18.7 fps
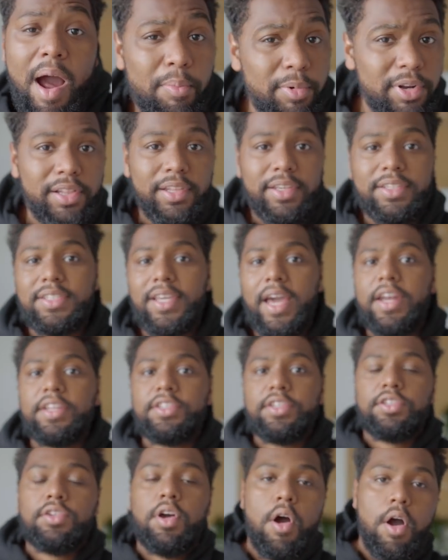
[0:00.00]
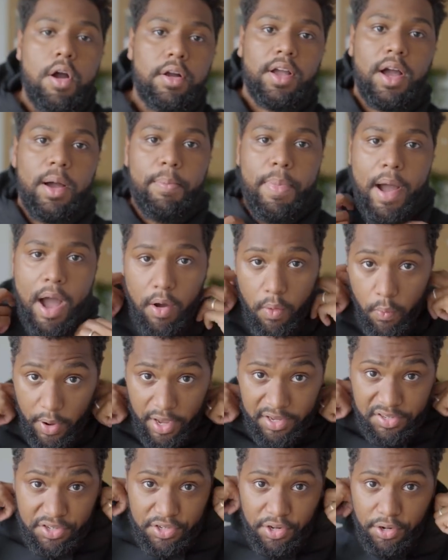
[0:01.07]
I'm really excited to talk about
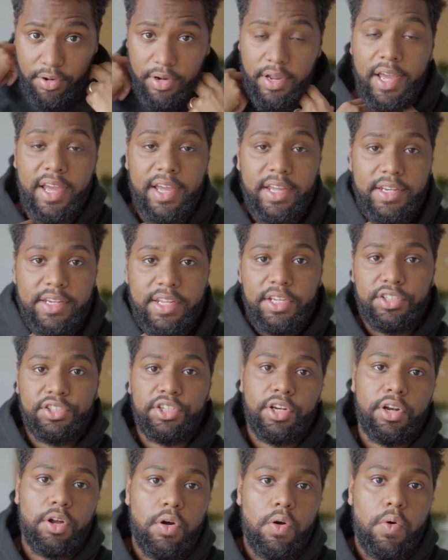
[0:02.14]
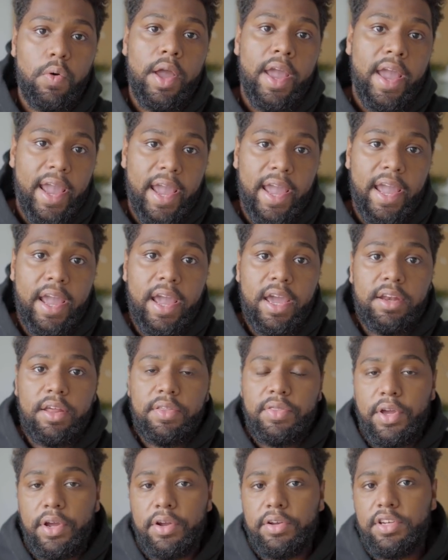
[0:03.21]
Western Digital
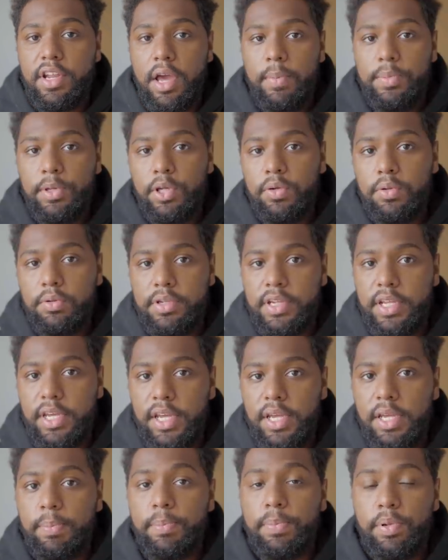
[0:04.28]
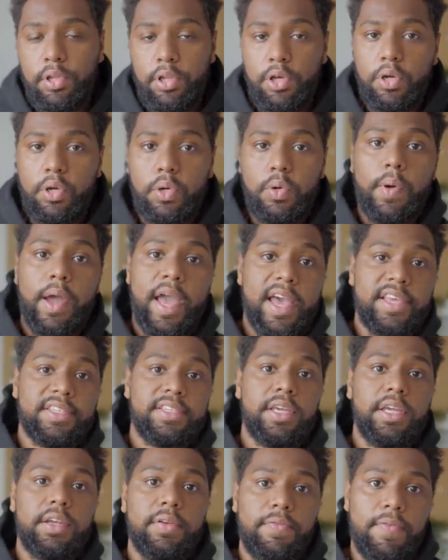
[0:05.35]
and their WD Blue
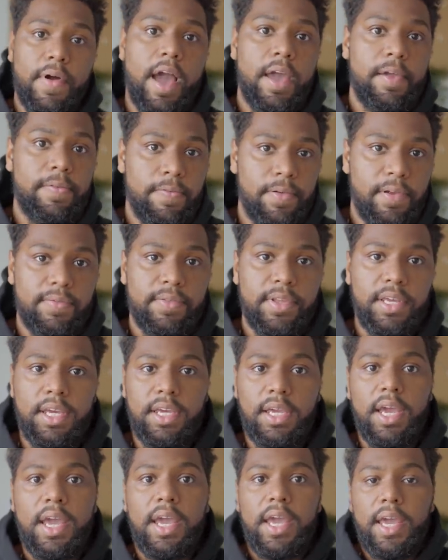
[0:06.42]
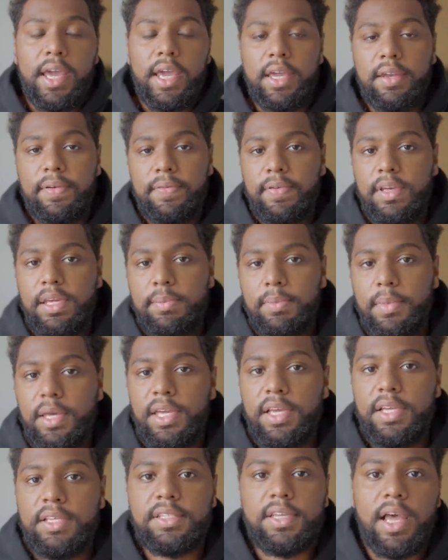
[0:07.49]
SN550
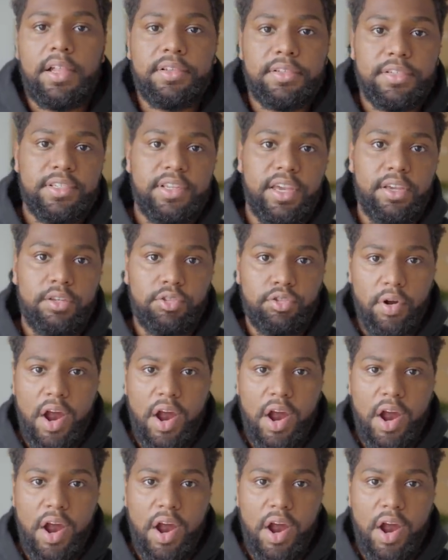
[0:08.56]
NVMe solid state